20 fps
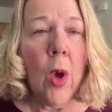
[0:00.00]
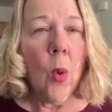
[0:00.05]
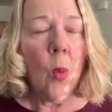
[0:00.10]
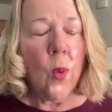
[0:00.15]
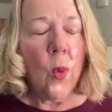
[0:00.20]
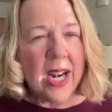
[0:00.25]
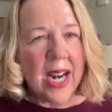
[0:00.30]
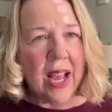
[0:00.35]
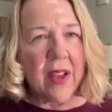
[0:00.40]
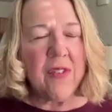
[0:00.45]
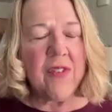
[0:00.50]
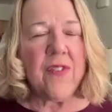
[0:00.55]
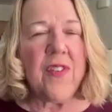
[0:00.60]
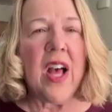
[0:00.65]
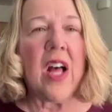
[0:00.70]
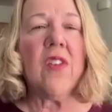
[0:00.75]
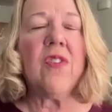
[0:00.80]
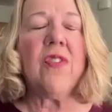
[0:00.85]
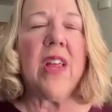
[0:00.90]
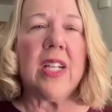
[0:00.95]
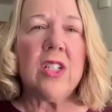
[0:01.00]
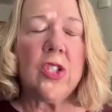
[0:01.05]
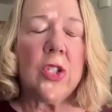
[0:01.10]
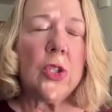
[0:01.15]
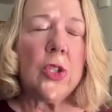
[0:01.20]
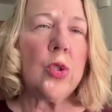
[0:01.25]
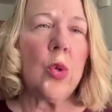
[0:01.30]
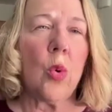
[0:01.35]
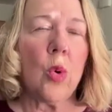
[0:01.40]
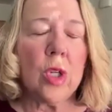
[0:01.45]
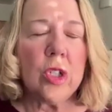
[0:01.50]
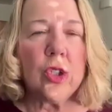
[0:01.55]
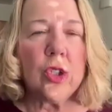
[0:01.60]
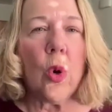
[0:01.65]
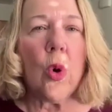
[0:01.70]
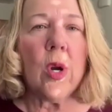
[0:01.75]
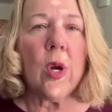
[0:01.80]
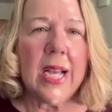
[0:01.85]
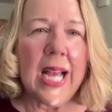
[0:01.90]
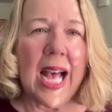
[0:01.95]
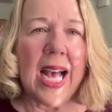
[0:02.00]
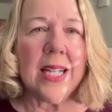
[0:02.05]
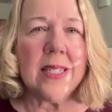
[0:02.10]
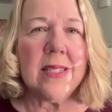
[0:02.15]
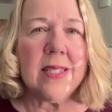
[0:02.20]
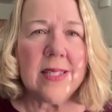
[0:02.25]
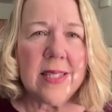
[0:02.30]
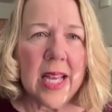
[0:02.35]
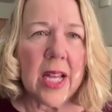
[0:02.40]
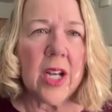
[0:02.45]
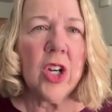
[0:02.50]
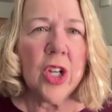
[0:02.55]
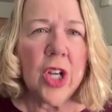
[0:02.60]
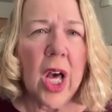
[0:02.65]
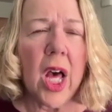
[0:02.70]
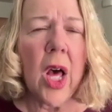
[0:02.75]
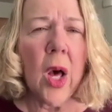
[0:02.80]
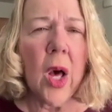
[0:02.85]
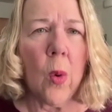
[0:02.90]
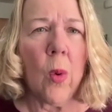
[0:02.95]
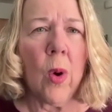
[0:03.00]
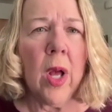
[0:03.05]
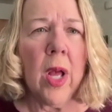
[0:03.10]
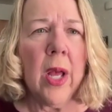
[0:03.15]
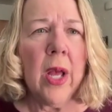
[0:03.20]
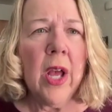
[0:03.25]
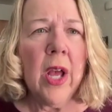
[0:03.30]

when I felt that source or God said go.